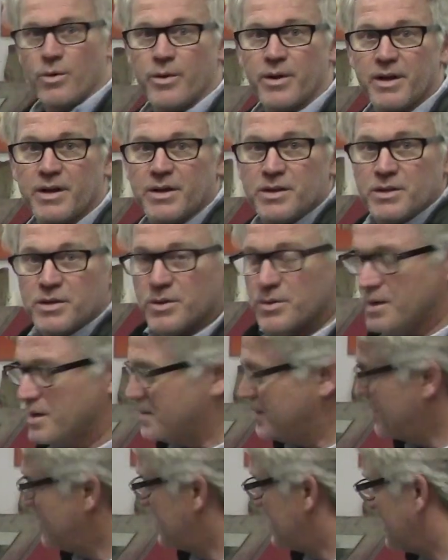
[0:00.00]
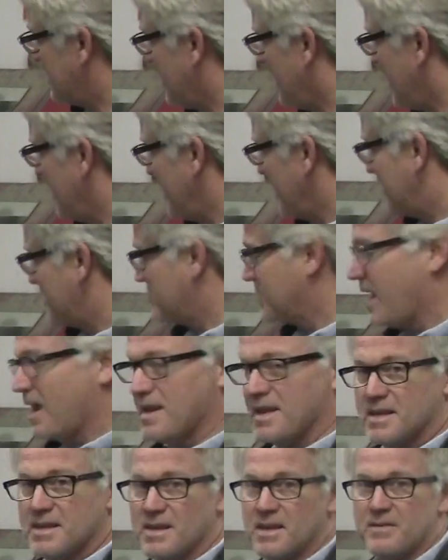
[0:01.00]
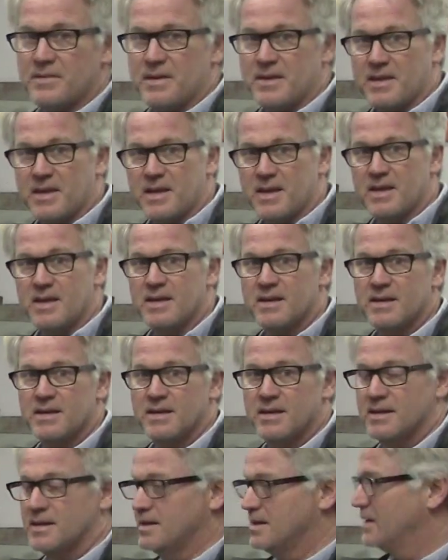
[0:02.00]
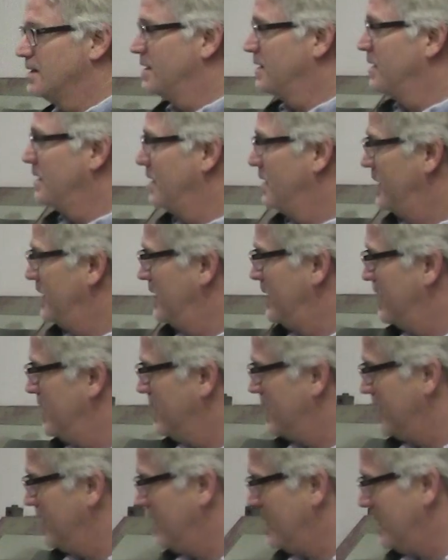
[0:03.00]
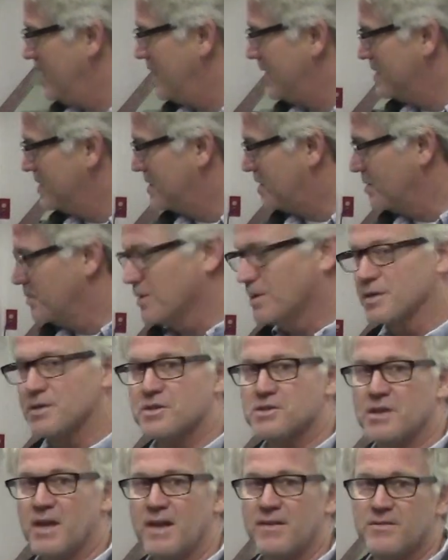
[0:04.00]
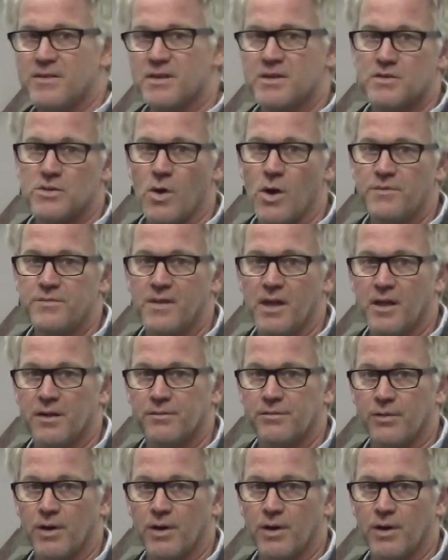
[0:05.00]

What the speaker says: going to do on this exciting DVD is we're going to save this softail